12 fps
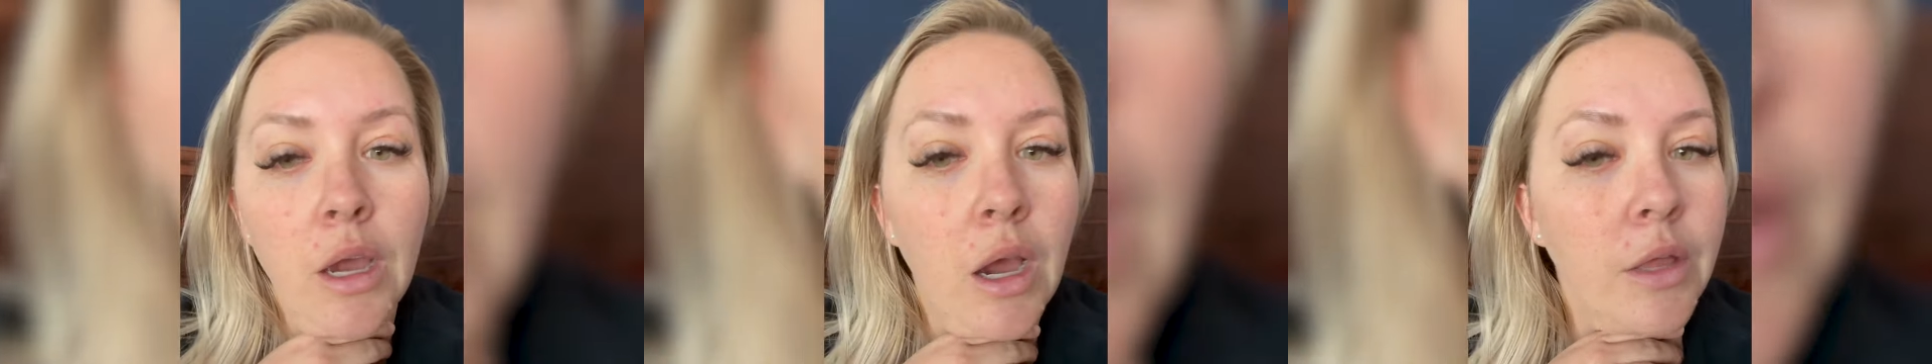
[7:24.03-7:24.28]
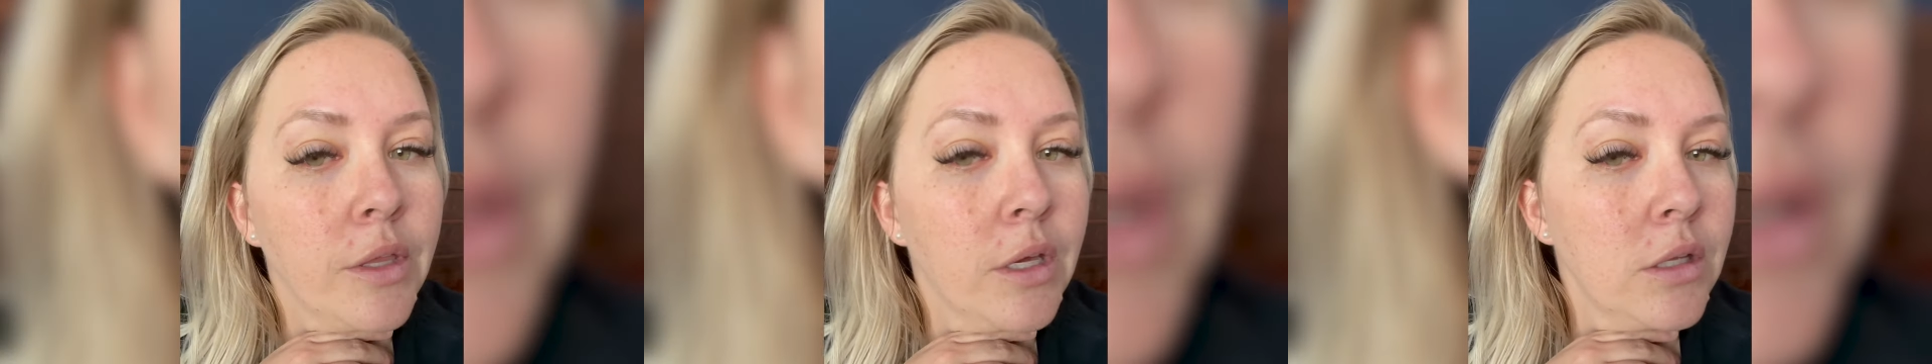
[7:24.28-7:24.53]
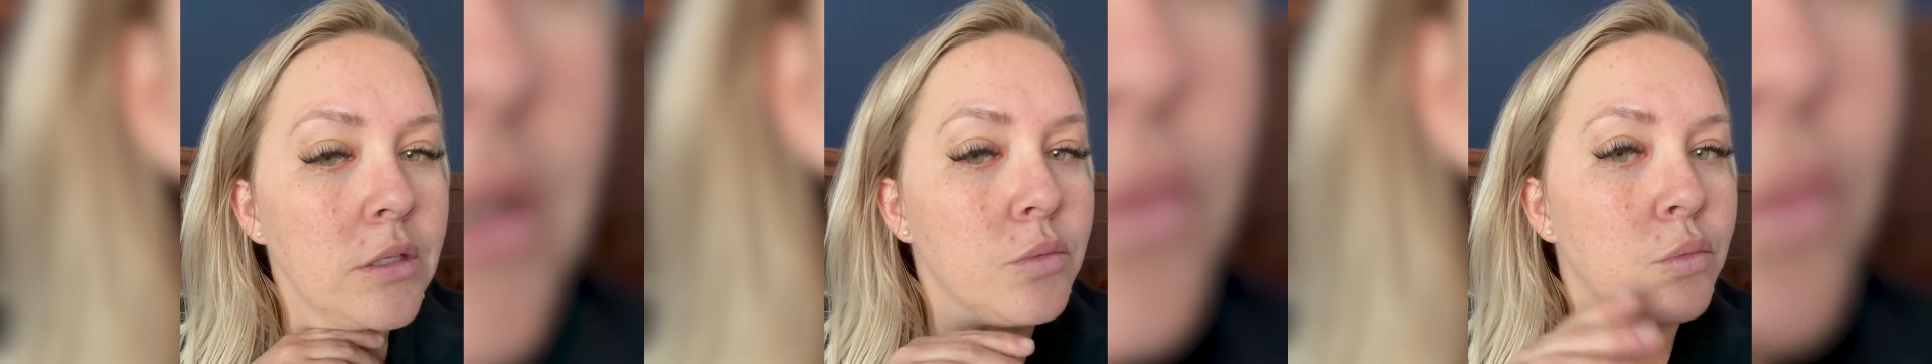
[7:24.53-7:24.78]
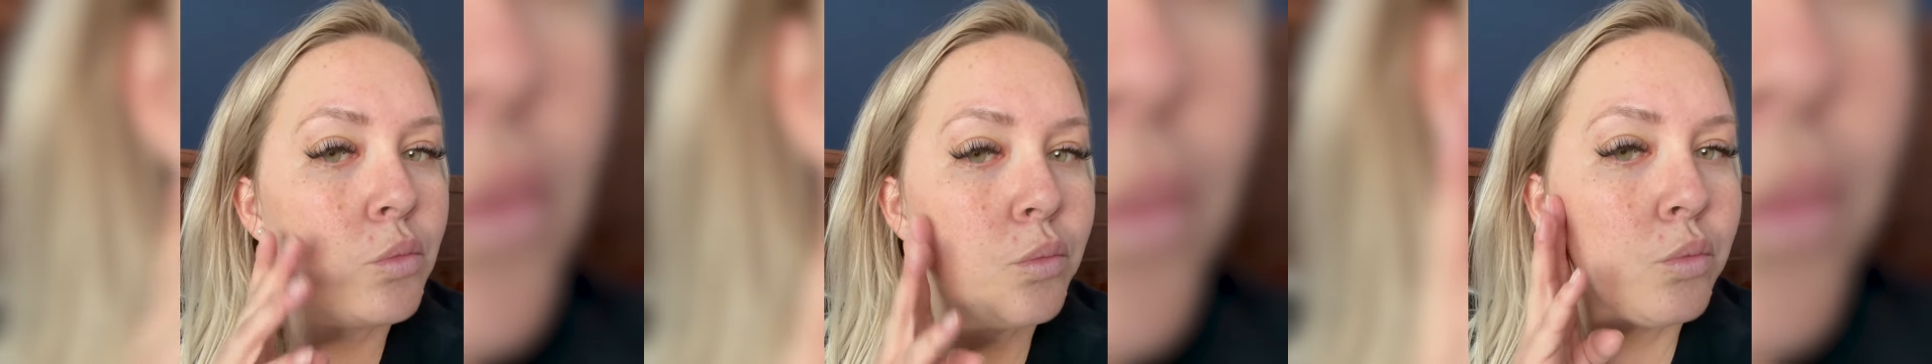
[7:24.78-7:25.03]
I think it's
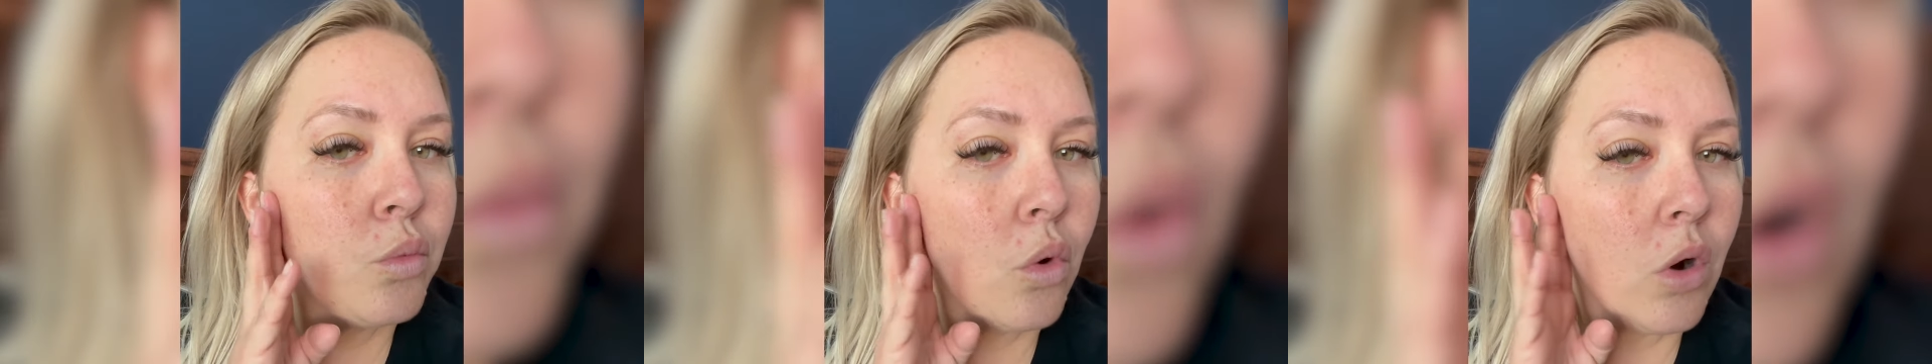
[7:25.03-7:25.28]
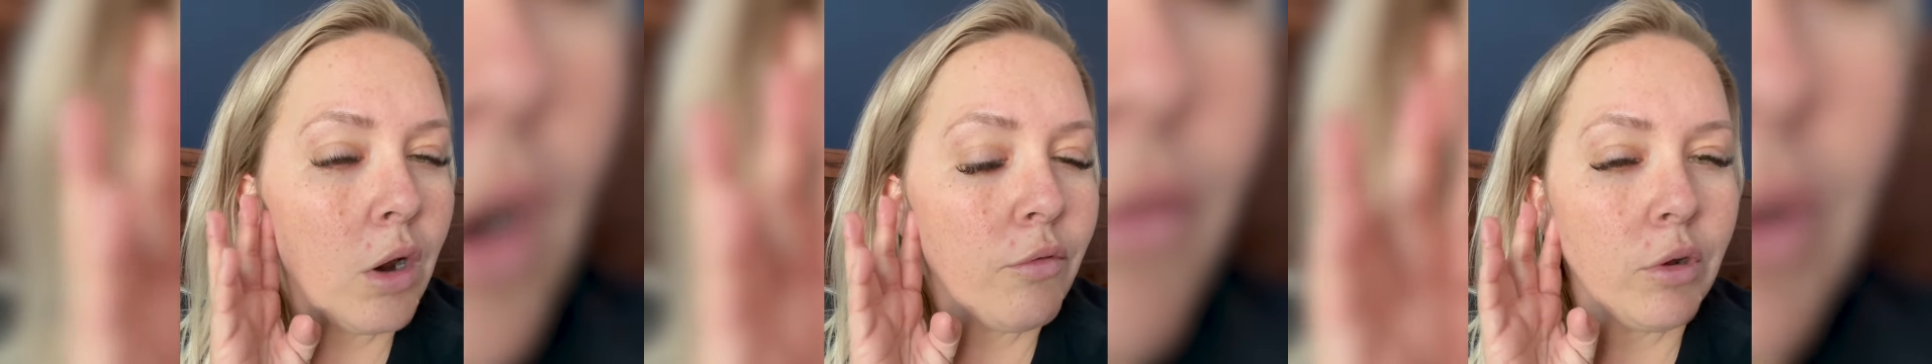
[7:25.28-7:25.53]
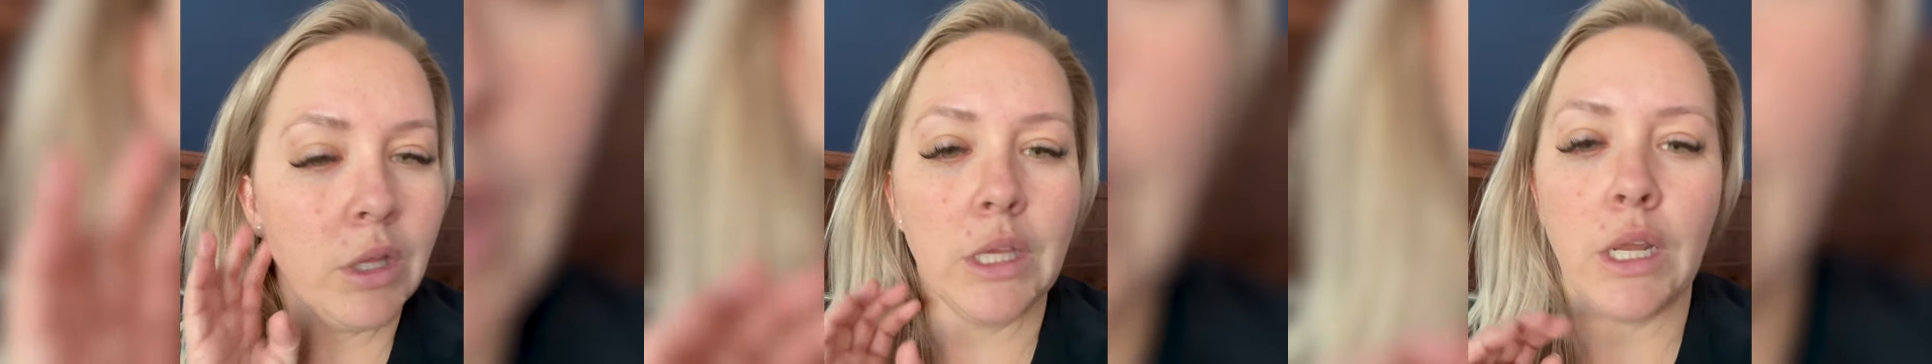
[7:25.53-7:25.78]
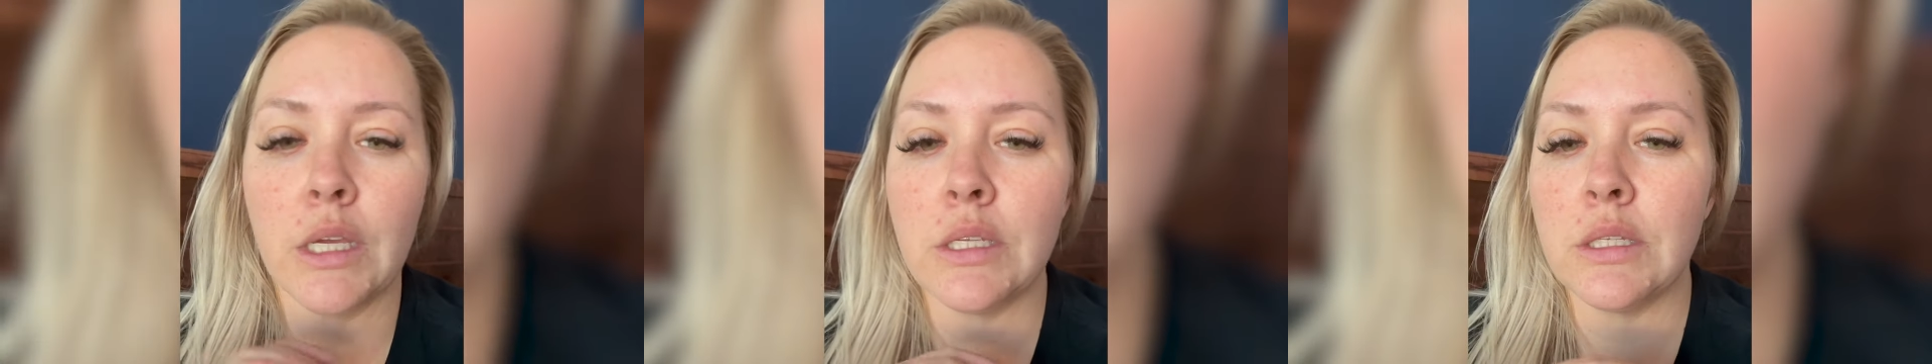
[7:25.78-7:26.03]
worn off really
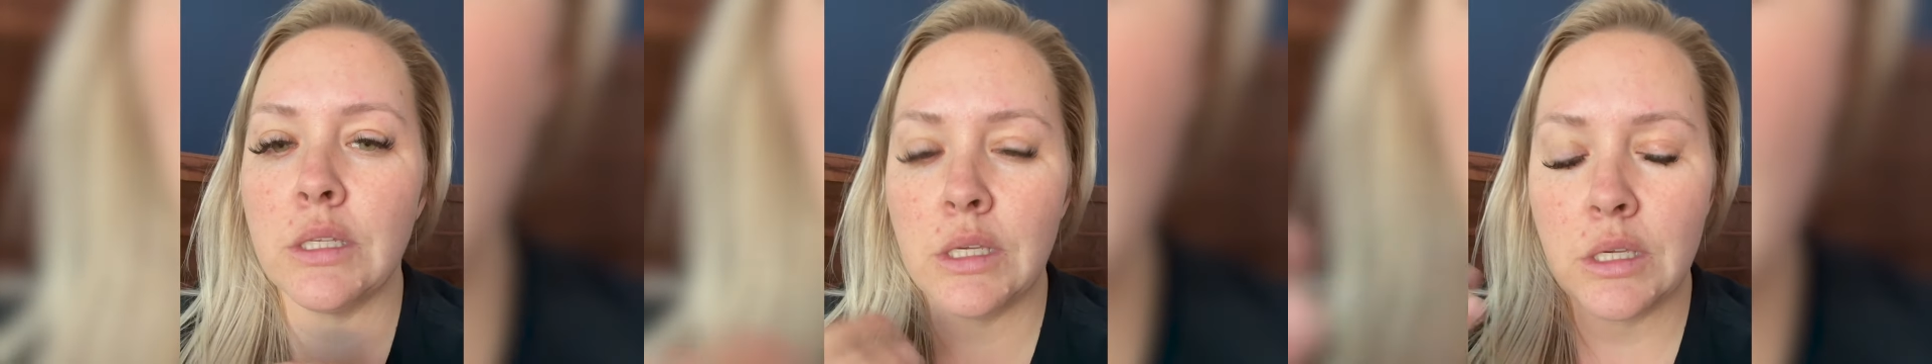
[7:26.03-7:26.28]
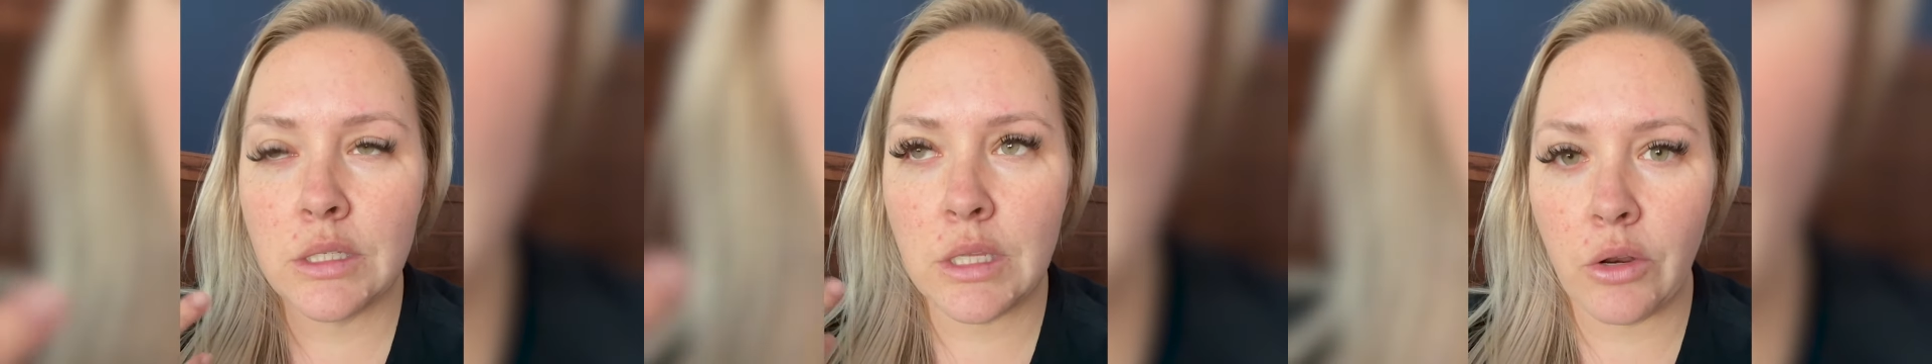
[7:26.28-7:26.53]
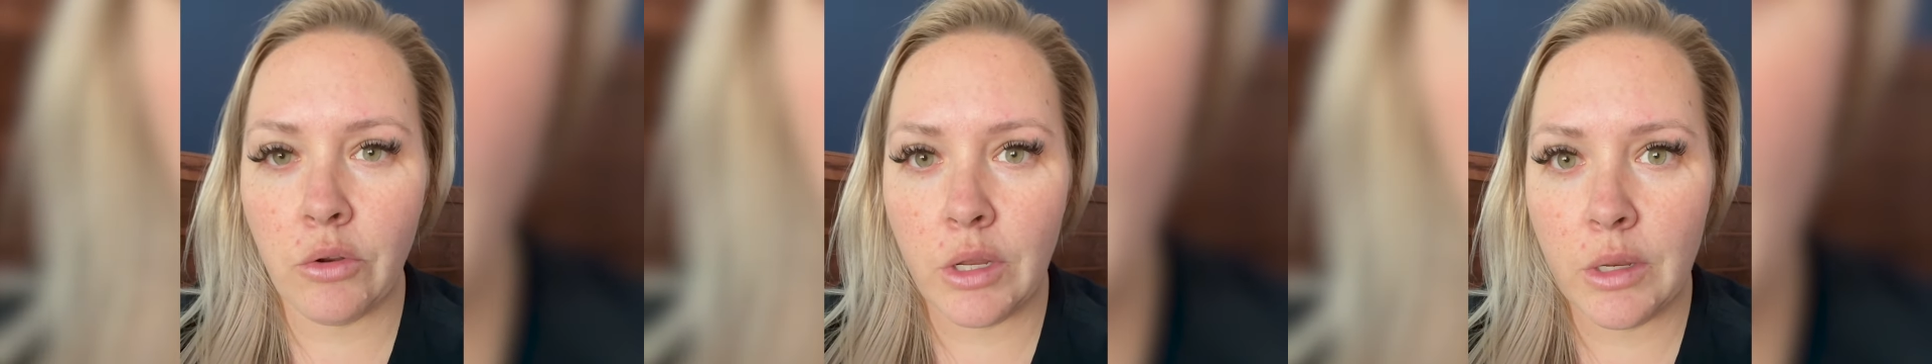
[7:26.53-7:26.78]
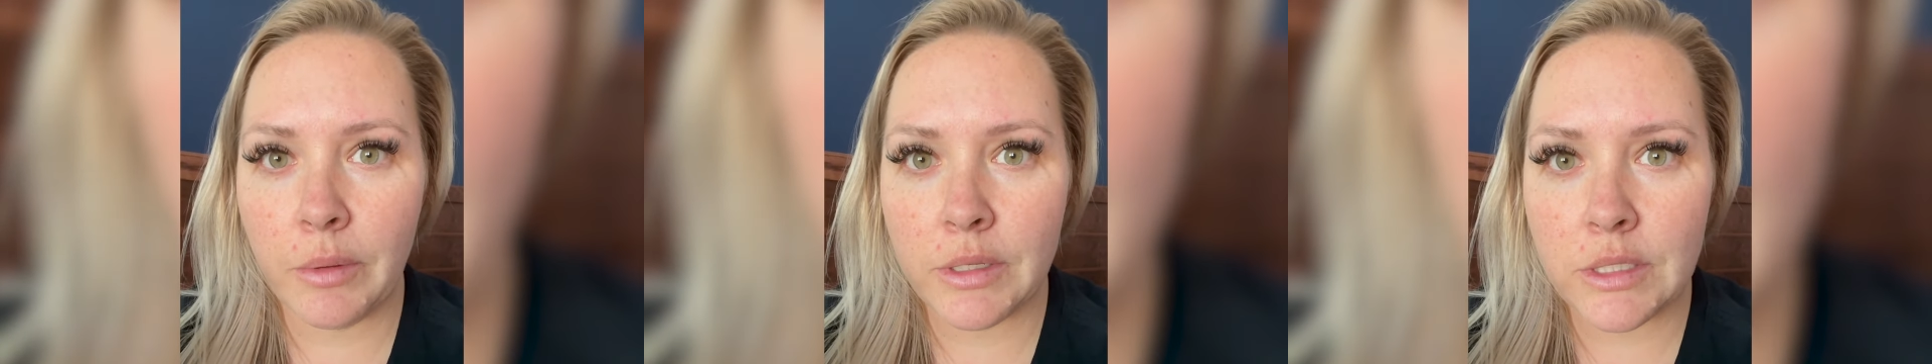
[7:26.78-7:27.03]
nicely settled
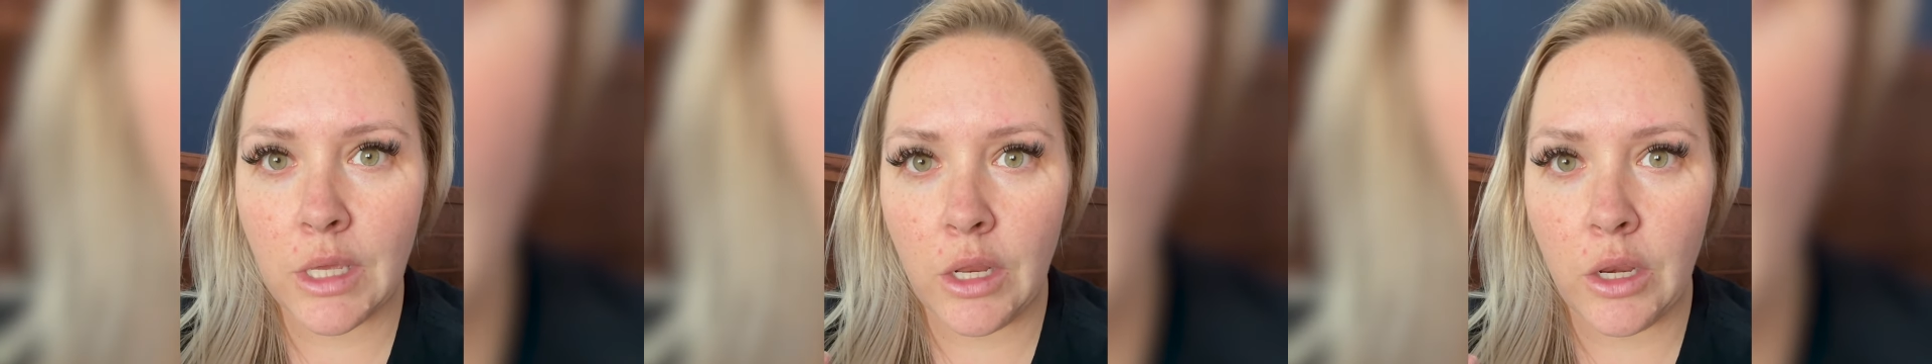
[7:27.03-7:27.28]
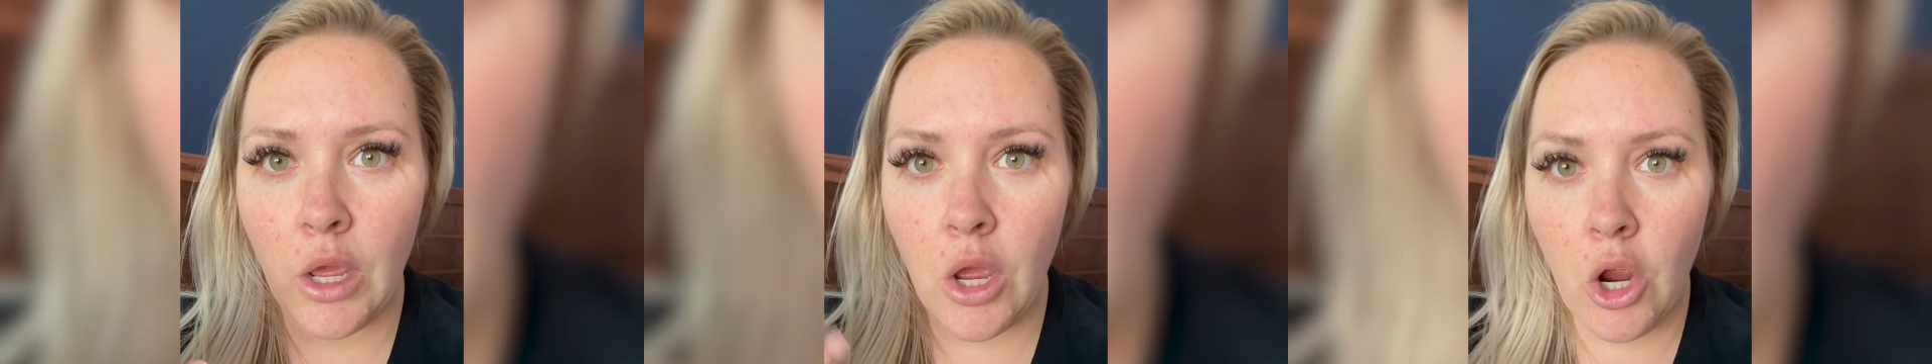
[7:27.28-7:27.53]
into my skin